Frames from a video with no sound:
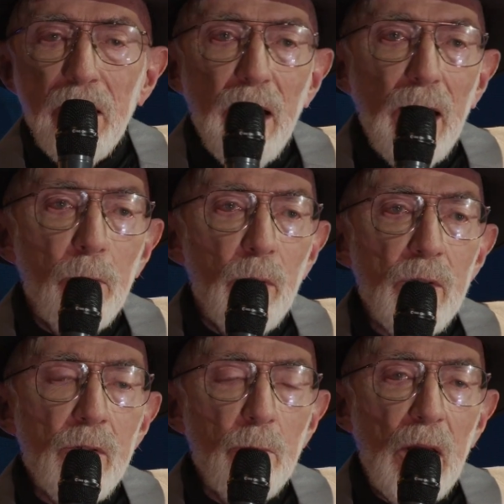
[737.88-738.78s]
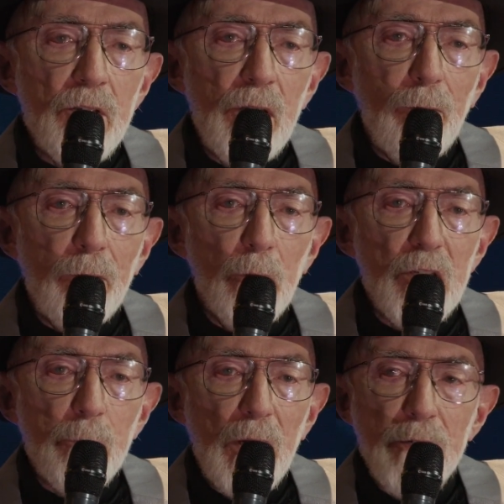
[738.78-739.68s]
I was much
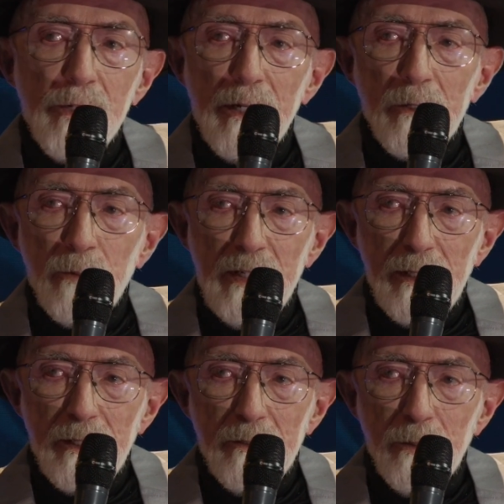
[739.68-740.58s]
influenced by John Wheeler,